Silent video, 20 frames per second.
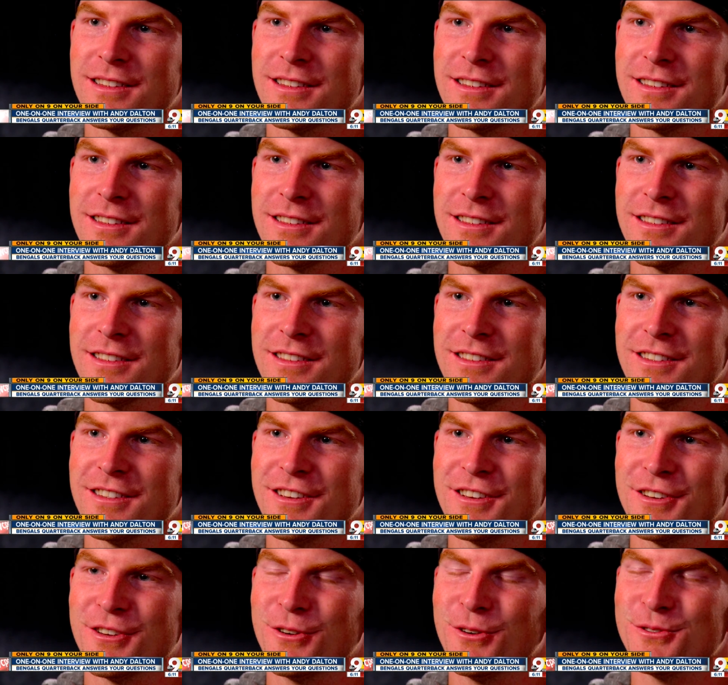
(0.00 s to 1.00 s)
Star.
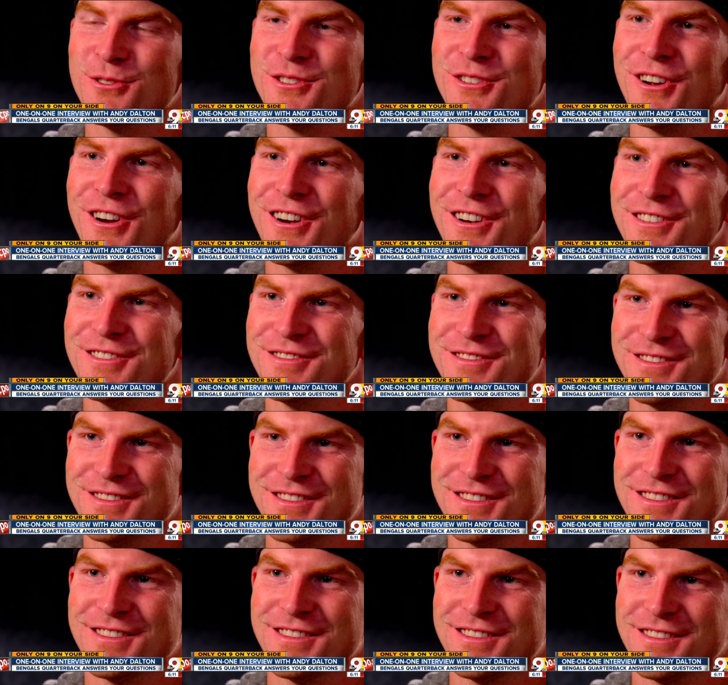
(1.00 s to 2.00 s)
Gold Star.
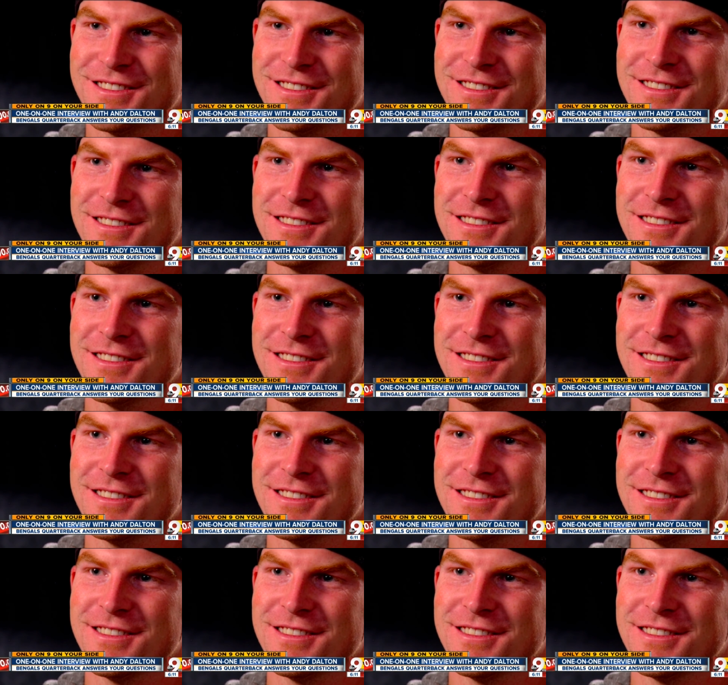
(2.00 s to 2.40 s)
One of his